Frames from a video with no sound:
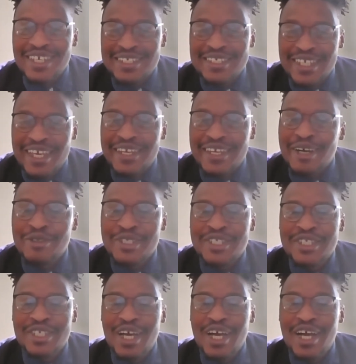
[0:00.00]

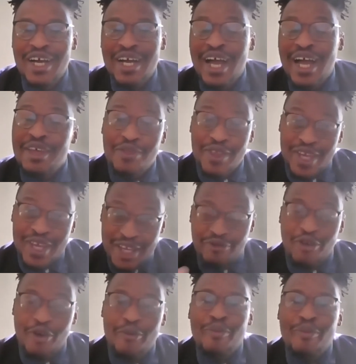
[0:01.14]
standout, I think,
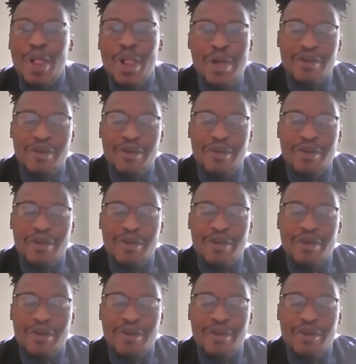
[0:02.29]
from